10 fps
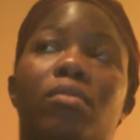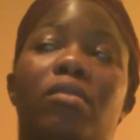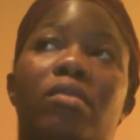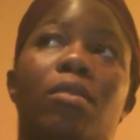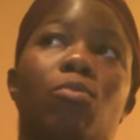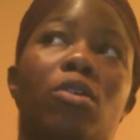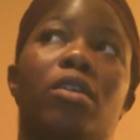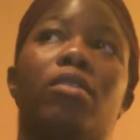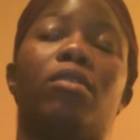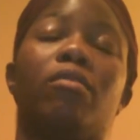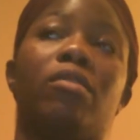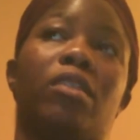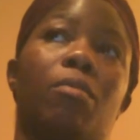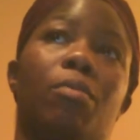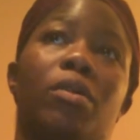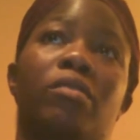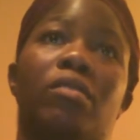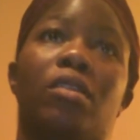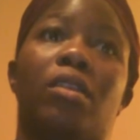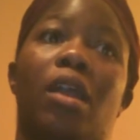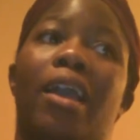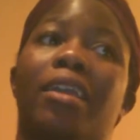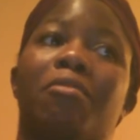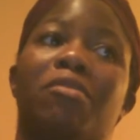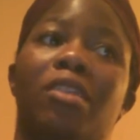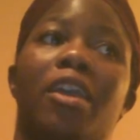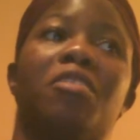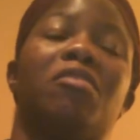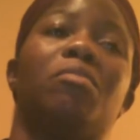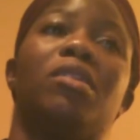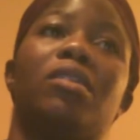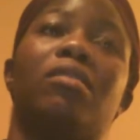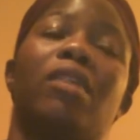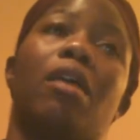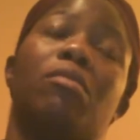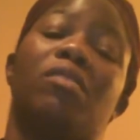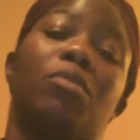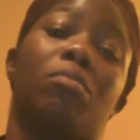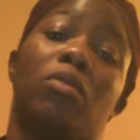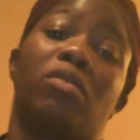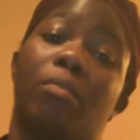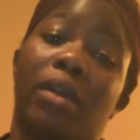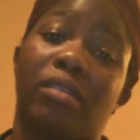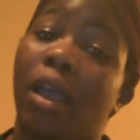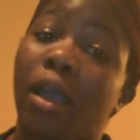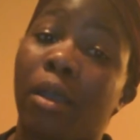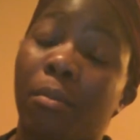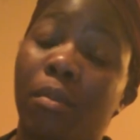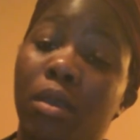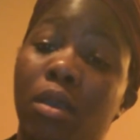somewhat of the type of person that I am today is because I would spend most of my time,